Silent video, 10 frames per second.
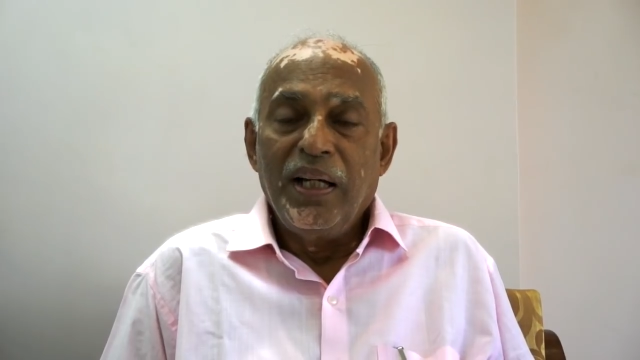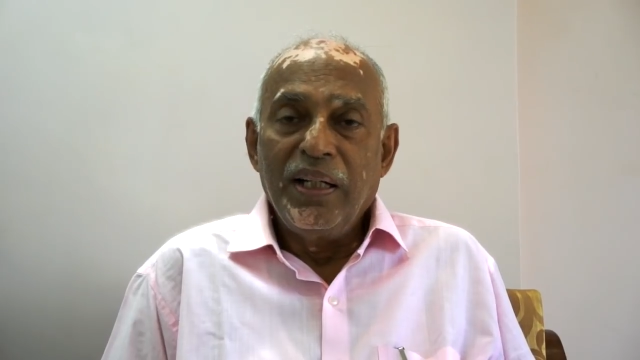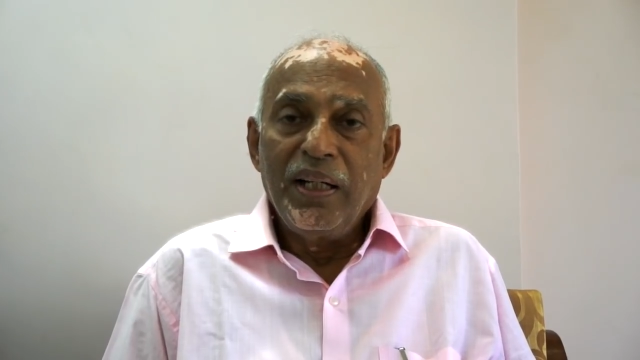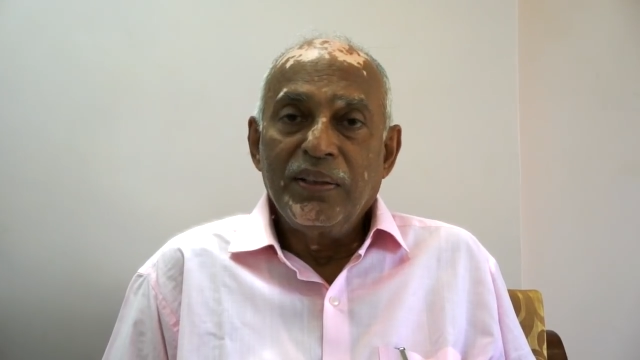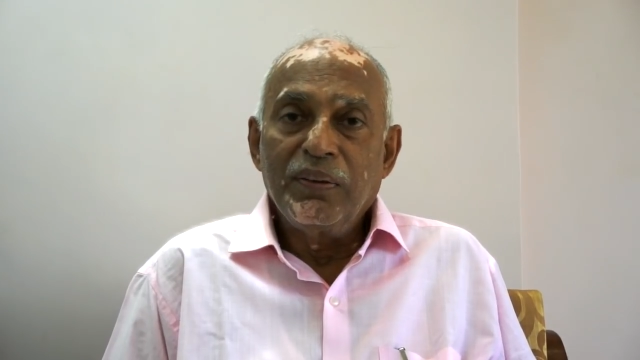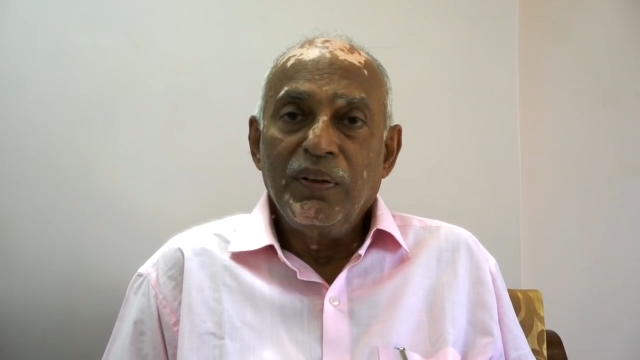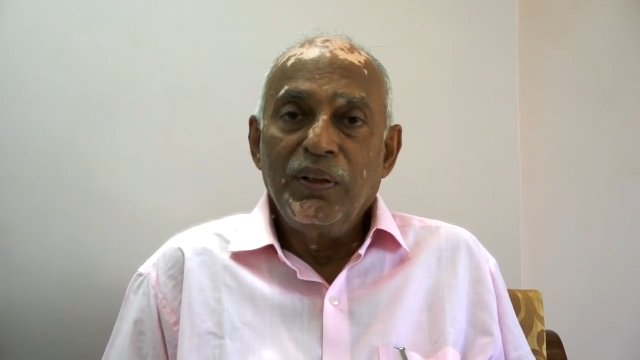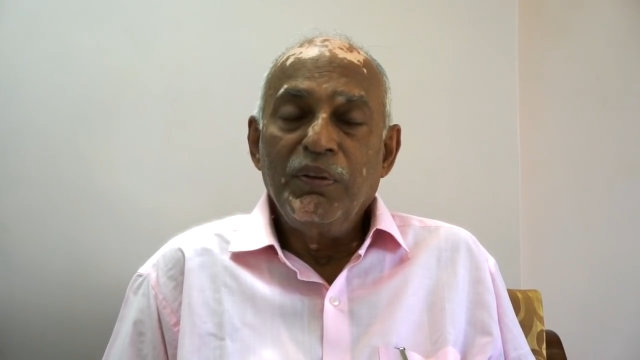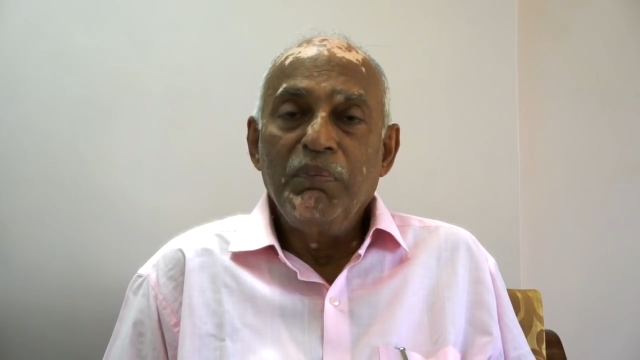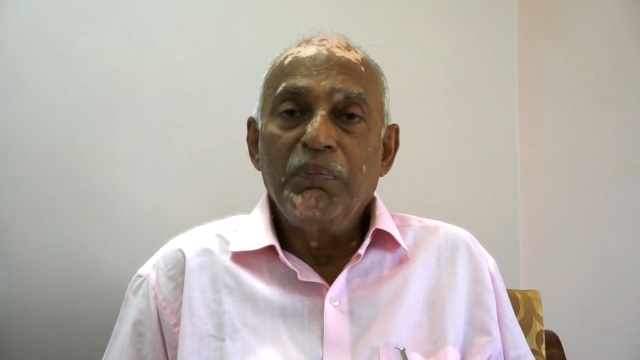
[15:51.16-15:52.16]
And also
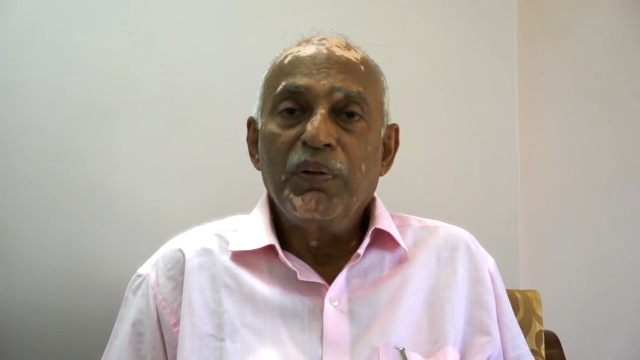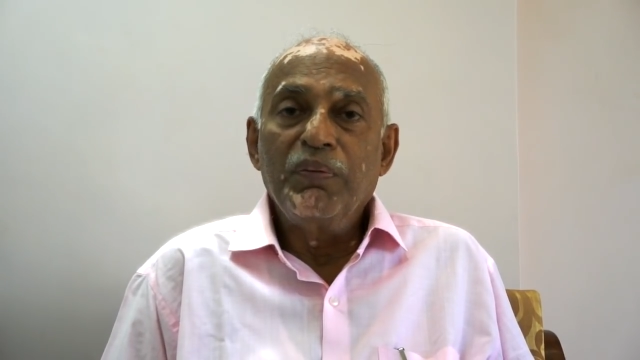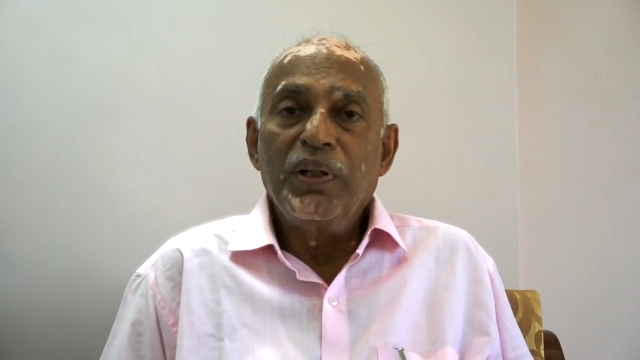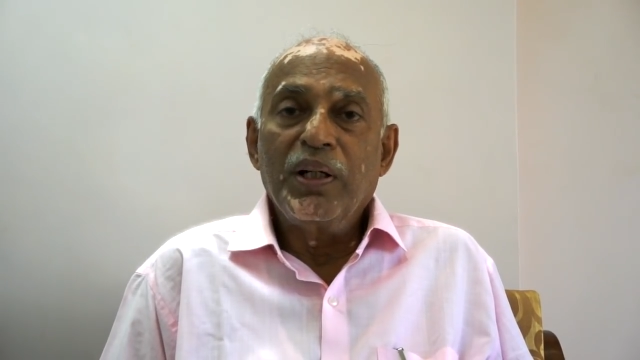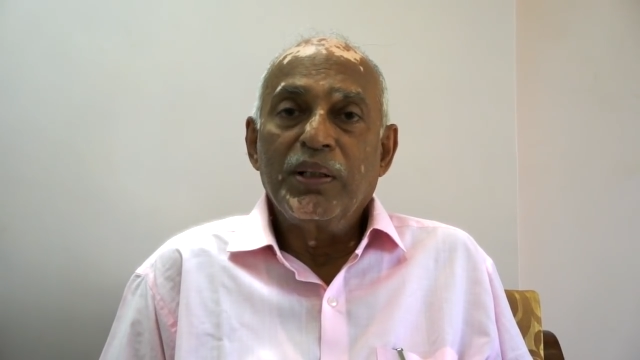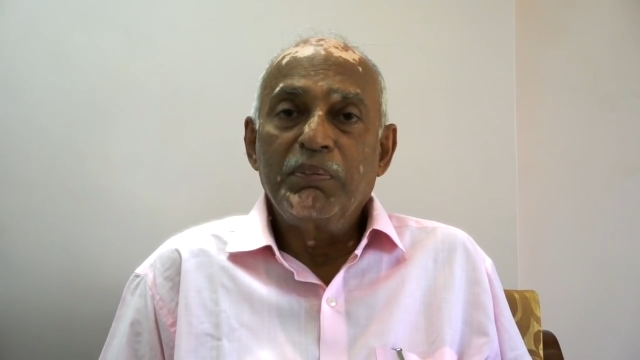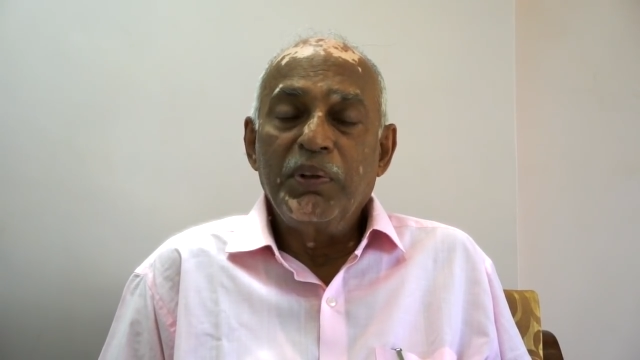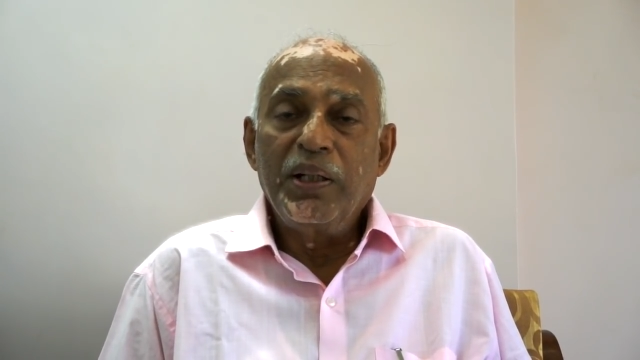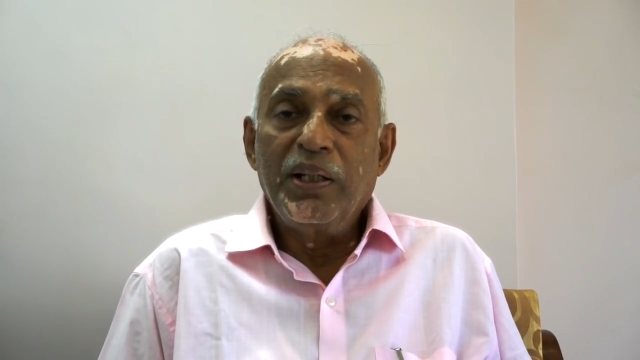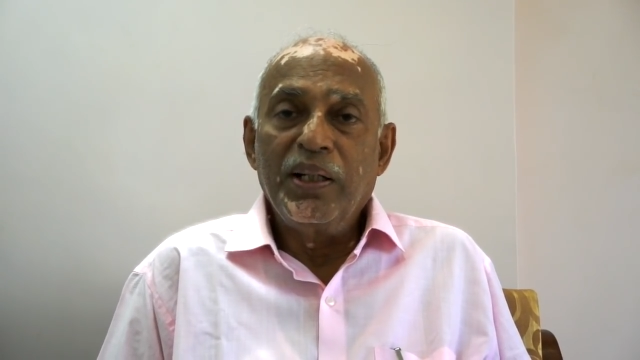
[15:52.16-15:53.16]
you improve your
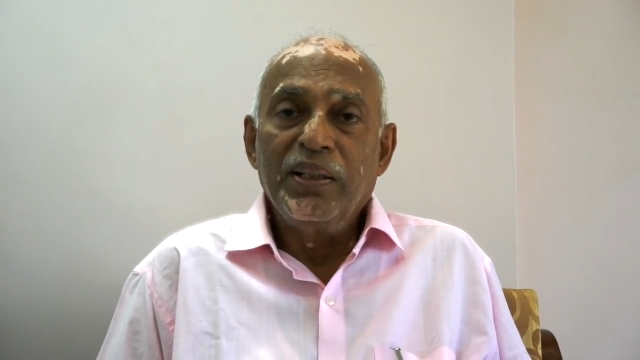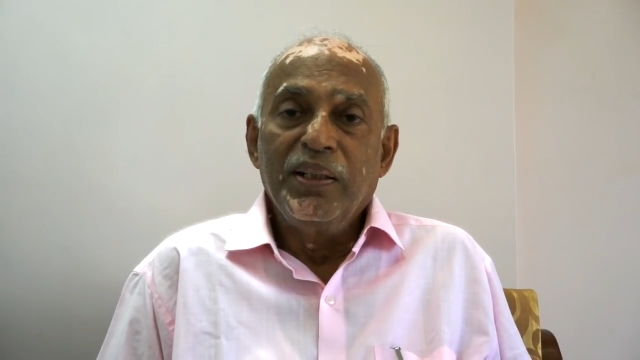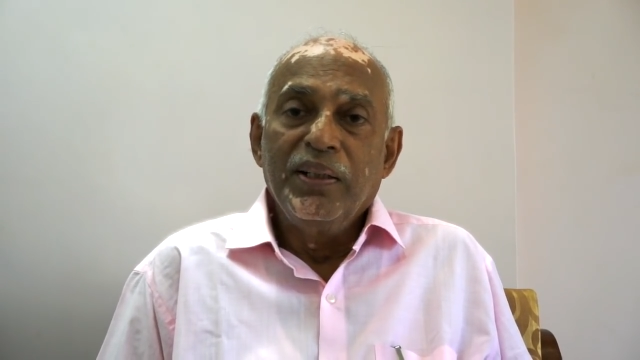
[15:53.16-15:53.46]
respiratory.